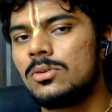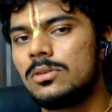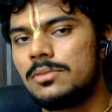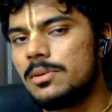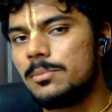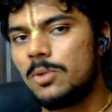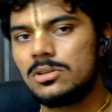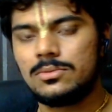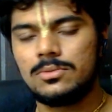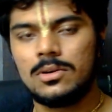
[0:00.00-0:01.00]
different
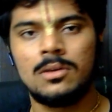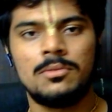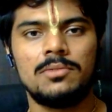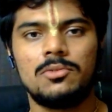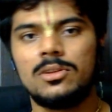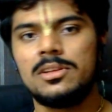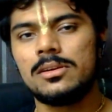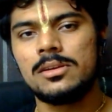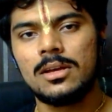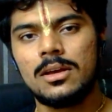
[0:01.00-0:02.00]
pods, one
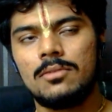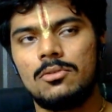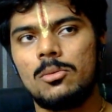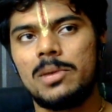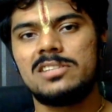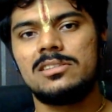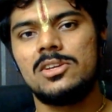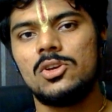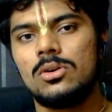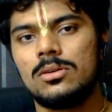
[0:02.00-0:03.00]
for
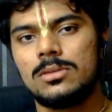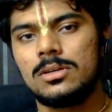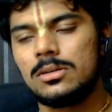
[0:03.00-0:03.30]
managing your